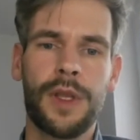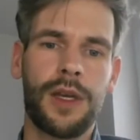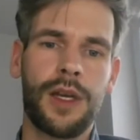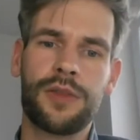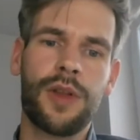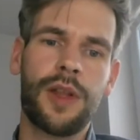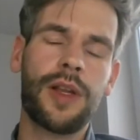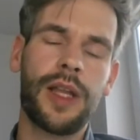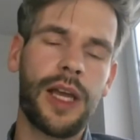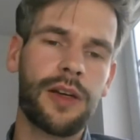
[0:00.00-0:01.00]
And so then the
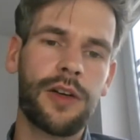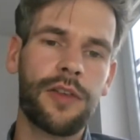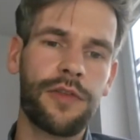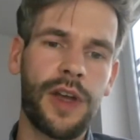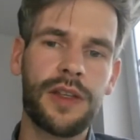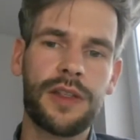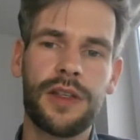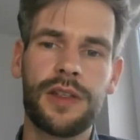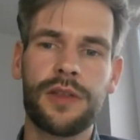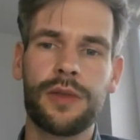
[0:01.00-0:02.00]
later
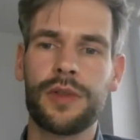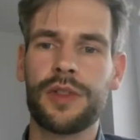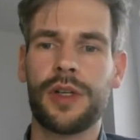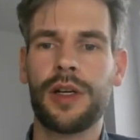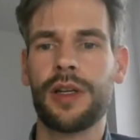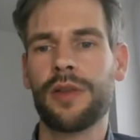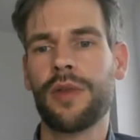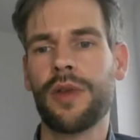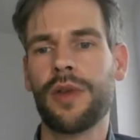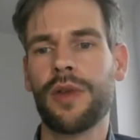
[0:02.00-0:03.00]
phases, so starting in
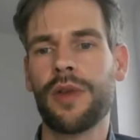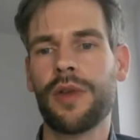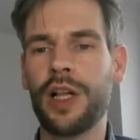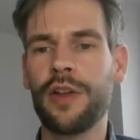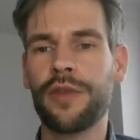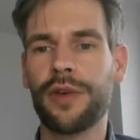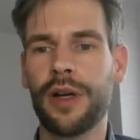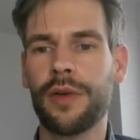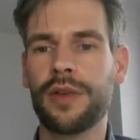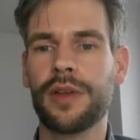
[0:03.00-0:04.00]
2012
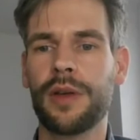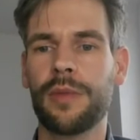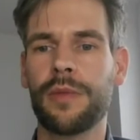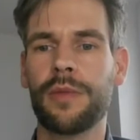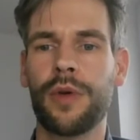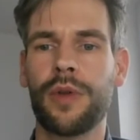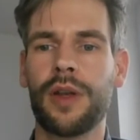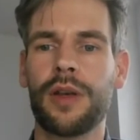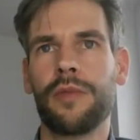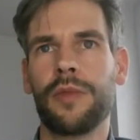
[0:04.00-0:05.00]
around, were
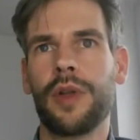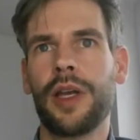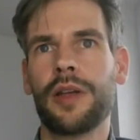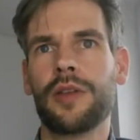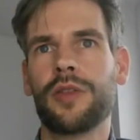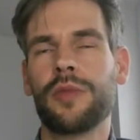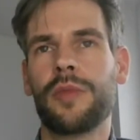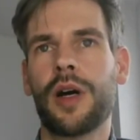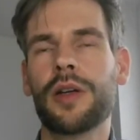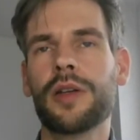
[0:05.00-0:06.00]
then related to
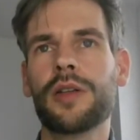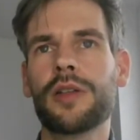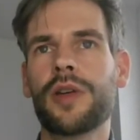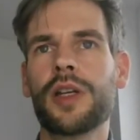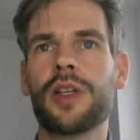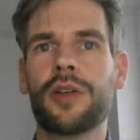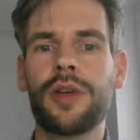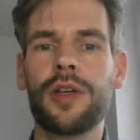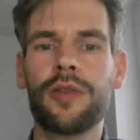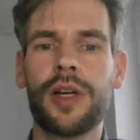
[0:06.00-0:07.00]
market integration and
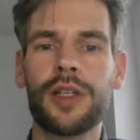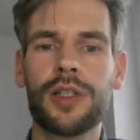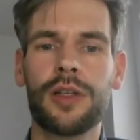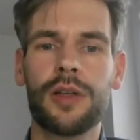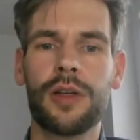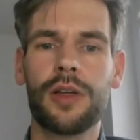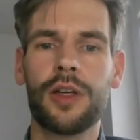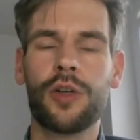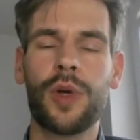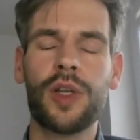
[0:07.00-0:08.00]
grid
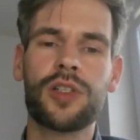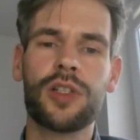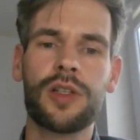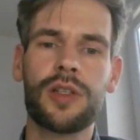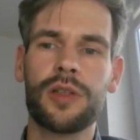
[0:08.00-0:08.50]
integration questions.